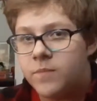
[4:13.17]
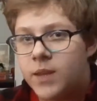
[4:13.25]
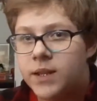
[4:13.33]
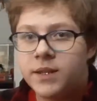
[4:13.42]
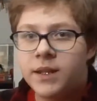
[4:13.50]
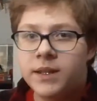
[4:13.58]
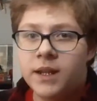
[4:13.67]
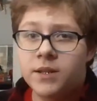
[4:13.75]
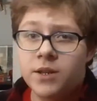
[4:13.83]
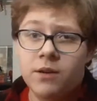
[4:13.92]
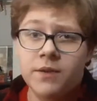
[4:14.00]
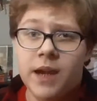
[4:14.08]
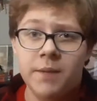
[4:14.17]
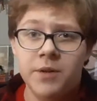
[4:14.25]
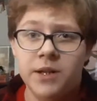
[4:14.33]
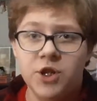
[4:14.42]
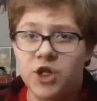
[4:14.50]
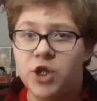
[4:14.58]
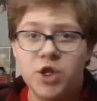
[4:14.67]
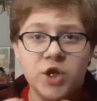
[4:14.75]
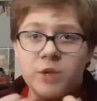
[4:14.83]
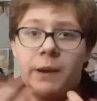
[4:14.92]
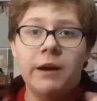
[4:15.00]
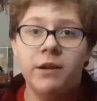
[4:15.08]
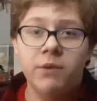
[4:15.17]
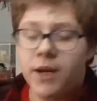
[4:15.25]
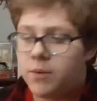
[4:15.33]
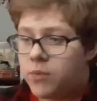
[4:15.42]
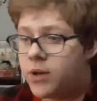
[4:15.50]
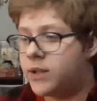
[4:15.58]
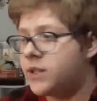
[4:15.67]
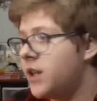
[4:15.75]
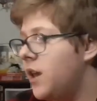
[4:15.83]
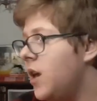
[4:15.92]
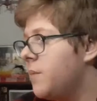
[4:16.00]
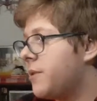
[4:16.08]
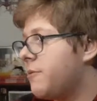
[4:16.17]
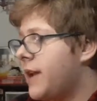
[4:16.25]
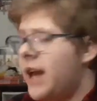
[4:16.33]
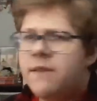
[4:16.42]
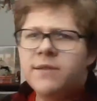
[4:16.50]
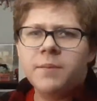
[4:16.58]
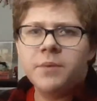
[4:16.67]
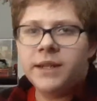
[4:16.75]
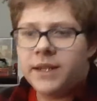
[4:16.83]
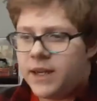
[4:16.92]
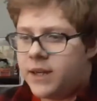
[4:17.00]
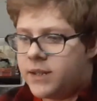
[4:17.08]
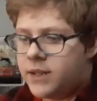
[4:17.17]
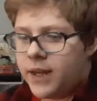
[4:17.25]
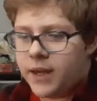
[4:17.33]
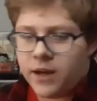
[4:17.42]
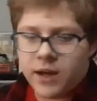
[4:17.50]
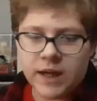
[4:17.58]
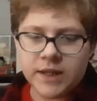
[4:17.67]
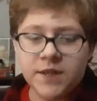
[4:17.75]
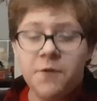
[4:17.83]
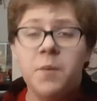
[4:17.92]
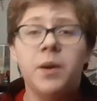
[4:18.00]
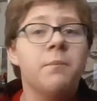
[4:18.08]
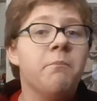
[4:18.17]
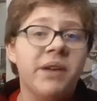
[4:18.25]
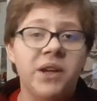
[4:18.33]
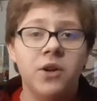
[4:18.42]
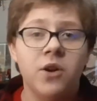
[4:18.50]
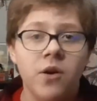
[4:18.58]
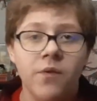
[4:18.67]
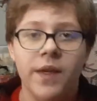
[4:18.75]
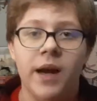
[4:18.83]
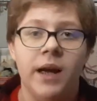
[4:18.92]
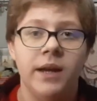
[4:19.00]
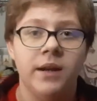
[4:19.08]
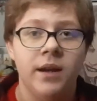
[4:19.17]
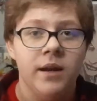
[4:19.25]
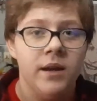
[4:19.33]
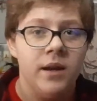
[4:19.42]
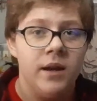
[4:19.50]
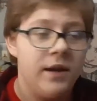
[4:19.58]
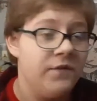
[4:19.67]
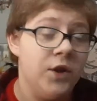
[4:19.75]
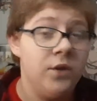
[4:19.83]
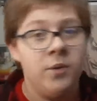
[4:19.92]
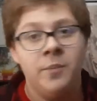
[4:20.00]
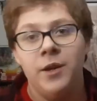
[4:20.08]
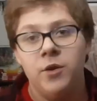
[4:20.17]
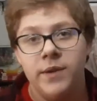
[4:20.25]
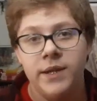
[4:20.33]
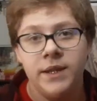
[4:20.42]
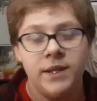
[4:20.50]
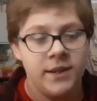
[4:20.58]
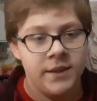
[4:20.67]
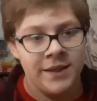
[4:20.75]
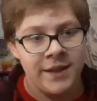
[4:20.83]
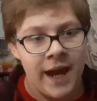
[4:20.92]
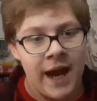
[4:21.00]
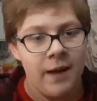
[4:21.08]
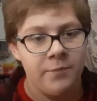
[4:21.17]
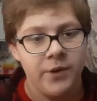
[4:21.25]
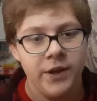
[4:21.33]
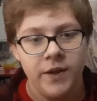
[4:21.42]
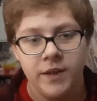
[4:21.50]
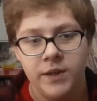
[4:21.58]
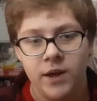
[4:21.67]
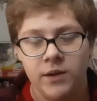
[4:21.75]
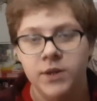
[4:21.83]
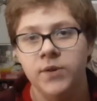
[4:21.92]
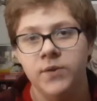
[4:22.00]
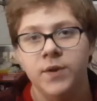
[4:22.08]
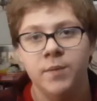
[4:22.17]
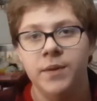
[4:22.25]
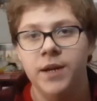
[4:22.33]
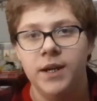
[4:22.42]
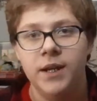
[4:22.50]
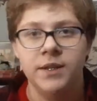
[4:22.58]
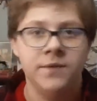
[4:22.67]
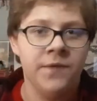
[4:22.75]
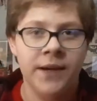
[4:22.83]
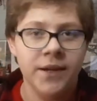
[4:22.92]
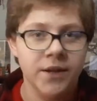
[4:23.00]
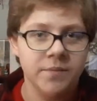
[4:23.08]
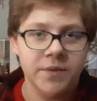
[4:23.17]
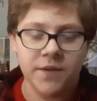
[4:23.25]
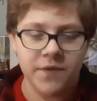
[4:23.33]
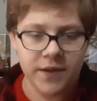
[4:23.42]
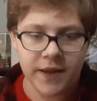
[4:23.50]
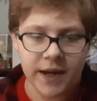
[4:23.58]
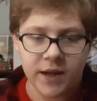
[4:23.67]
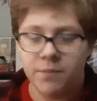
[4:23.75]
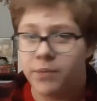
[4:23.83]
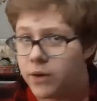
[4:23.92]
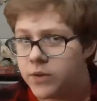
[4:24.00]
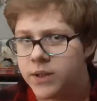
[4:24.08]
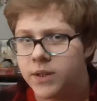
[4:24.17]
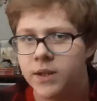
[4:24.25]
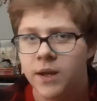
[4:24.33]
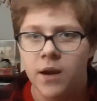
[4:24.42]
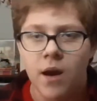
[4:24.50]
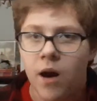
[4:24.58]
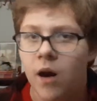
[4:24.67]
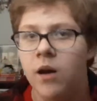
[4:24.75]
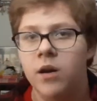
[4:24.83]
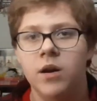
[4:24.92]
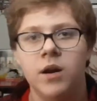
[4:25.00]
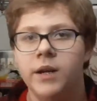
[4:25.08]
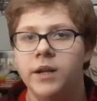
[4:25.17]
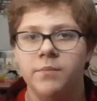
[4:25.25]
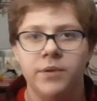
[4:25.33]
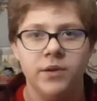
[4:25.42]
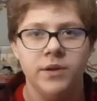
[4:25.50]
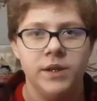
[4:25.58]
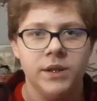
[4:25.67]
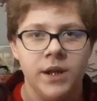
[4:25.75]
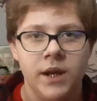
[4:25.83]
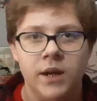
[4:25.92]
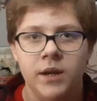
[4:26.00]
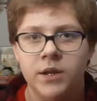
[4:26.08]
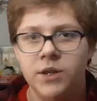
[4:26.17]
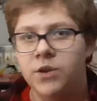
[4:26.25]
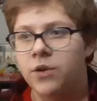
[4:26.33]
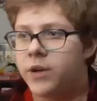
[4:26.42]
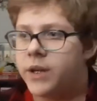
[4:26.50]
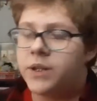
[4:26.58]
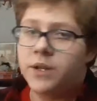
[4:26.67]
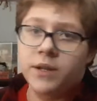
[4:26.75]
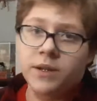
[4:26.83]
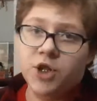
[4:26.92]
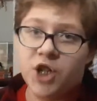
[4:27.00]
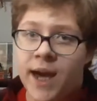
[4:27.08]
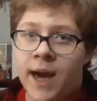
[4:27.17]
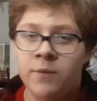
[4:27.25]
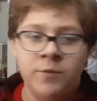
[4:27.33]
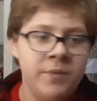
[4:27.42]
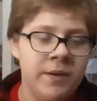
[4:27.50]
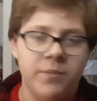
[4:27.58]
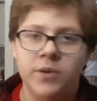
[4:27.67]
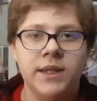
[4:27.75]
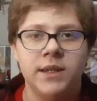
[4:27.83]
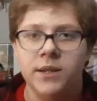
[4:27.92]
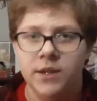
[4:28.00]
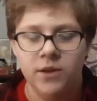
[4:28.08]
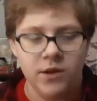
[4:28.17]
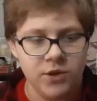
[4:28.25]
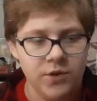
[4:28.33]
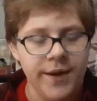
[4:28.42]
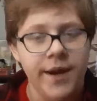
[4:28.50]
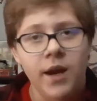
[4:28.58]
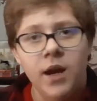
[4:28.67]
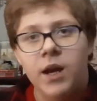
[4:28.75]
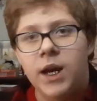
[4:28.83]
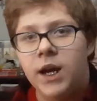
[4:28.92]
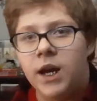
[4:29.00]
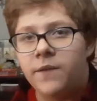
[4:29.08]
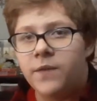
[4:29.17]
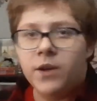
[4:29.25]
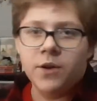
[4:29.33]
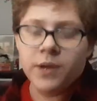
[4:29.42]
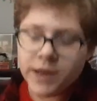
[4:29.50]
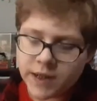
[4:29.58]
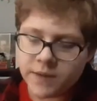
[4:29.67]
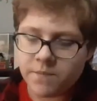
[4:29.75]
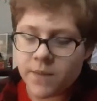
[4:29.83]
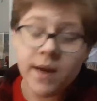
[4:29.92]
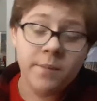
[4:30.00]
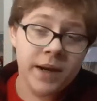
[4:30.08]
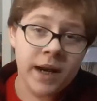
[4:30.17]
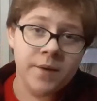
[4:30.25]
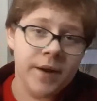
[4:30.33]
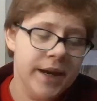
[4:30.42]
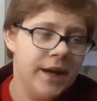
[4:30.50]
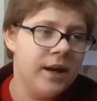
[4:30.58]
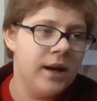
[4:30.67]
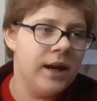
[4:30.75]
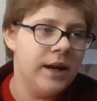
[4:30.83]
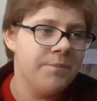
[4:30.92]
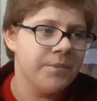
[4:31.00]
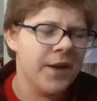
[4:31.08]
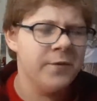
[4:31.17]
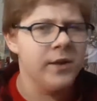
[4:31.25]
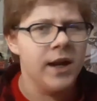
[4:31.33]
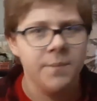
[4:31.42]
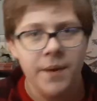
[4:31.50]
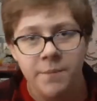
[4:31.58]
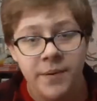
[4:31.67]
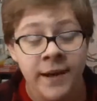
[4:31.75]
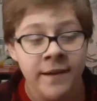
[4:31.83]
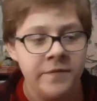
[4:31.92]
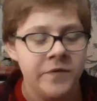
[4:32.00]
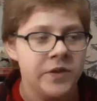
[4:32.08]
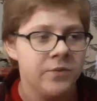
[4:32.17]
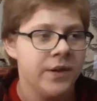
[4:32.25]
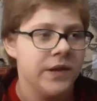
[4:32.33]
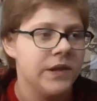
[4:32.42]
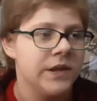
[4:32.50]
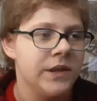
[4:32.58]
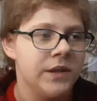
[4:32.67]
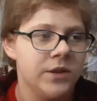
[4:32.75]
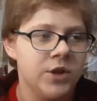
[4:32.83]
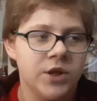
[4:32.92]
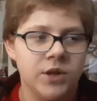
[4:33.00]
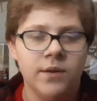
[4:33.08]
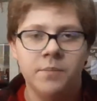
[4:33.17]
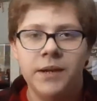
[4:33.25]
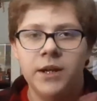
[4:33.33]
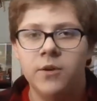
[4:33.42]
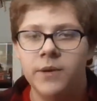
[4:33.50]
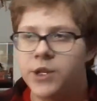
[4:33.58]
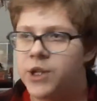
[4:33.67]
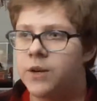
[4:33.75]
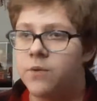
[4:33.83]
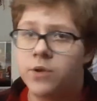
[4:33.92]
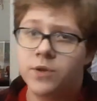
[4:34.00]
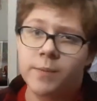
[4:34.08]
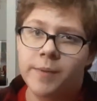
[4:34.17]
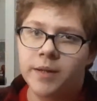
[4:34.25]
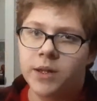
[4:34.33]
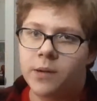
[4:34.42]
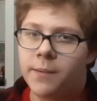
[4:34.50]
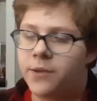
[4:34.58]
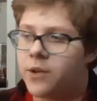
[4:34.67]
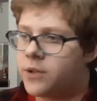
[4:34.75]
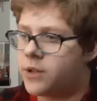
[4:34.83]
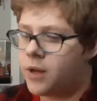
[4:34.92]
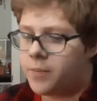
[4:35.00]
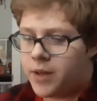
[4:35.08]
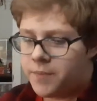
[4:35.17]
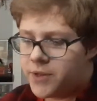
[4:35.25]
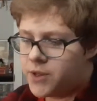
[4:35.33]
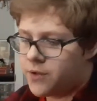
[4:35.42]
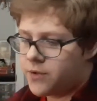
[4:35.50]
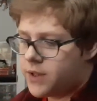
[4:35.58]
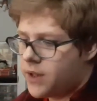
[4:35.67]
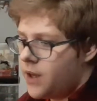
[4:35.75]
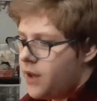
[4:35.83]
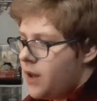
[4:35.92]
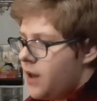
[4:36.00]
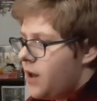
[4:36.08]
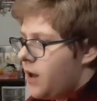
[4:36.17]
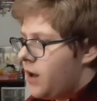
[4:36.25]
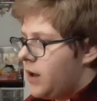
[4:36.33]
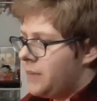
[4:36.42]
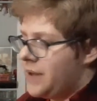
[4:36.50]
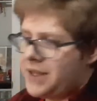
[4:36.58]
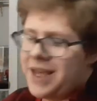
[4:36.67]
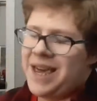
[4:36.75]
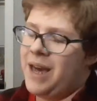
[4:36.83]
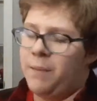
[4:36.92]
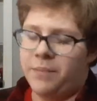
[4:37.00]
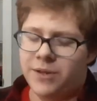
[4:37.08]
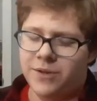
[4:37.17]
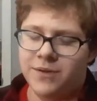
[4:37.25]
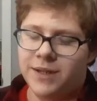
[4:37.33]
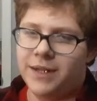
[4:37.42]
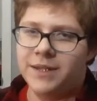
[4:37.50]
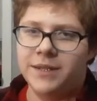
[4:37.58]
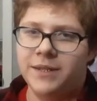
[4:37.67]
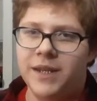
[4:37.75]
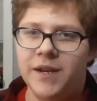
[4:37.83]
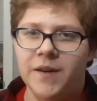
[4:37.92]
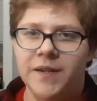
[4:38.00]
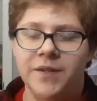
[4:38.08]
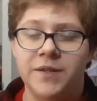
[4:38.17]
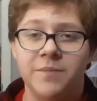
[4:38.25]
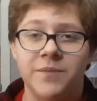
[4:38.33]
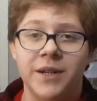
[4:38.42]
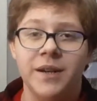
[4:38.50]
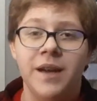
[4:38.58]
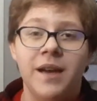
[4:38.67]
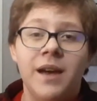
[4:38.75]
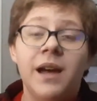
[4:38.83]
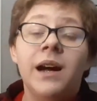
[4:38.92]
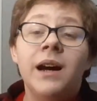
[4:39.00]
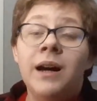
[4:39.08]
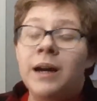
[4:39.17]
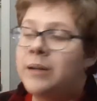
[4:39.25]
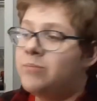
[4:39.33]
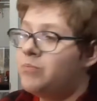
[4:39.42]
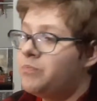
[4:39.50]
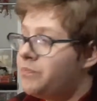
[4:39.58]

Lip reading: sitting down, talking to the camera, and just spouting random words. But I want to have a couple ideas, stuff about Amino that... If you don't know what Mino is, it's an app where you can talk to communities of fandom, stuff like that. You can post art, you can post stories, you can chat with people. It's a long story, if you don't know what it is. But anyway, I have a lot of pet peeves with just Amino in general, so I might talk about those in a couple episodes. I say episodes like it's a series or something. I